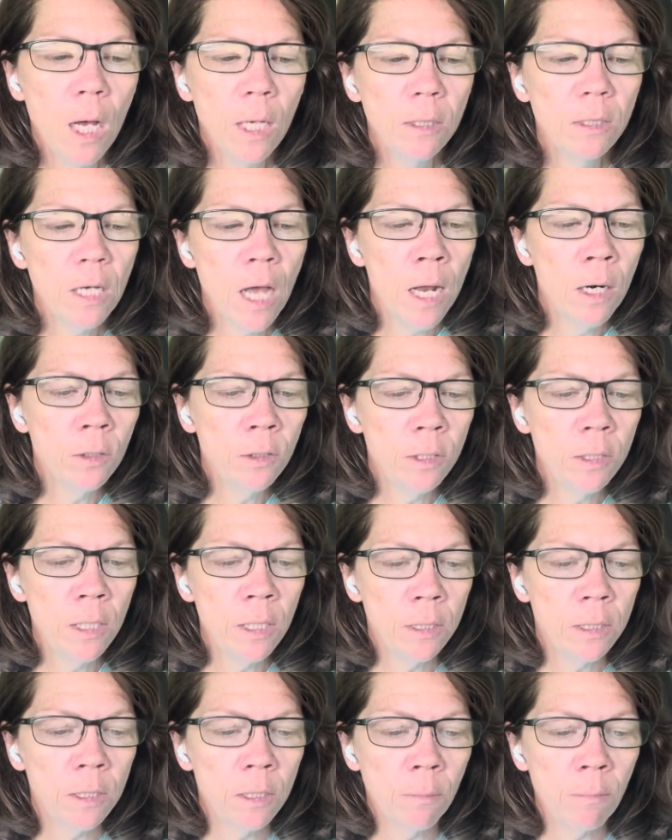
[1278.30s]
Title VI,
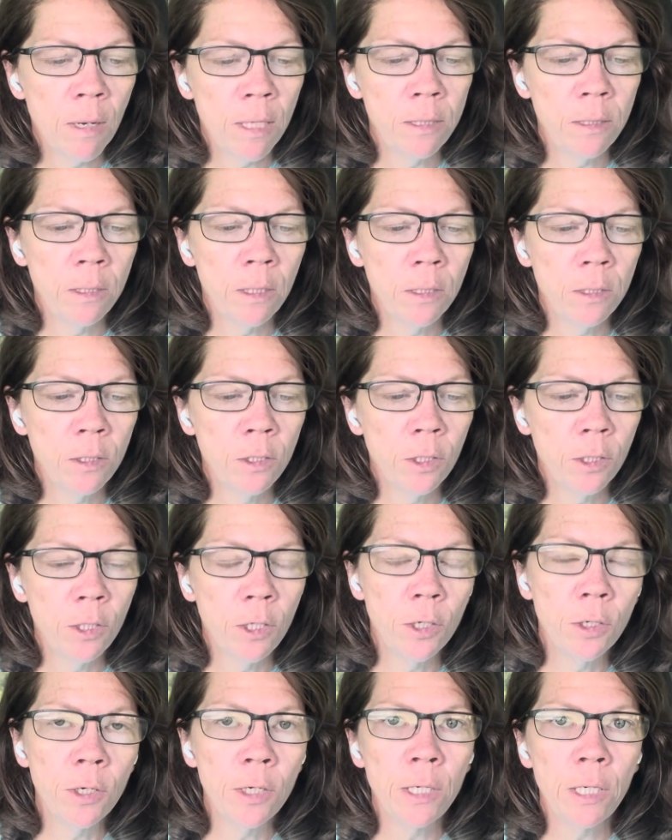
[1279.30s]
domestic
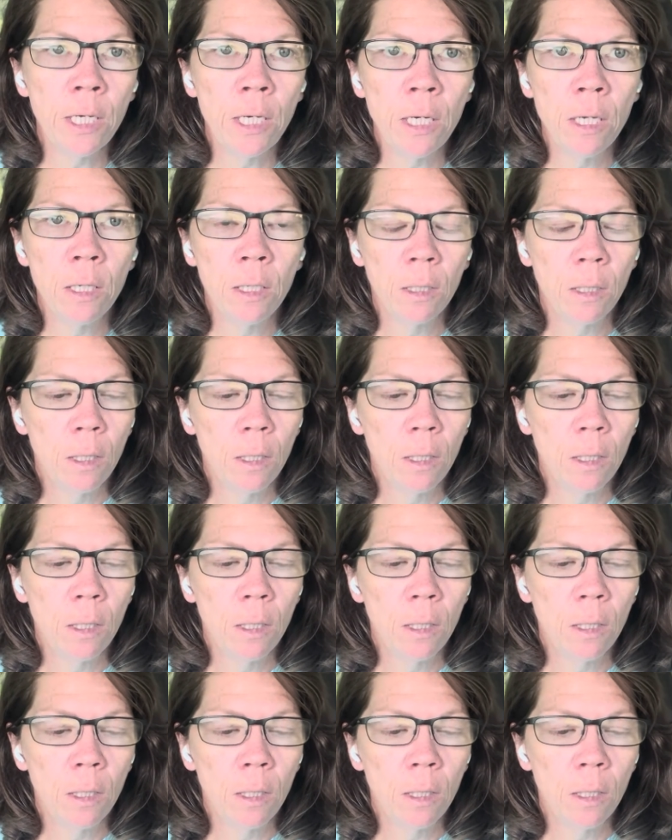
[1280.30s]
security.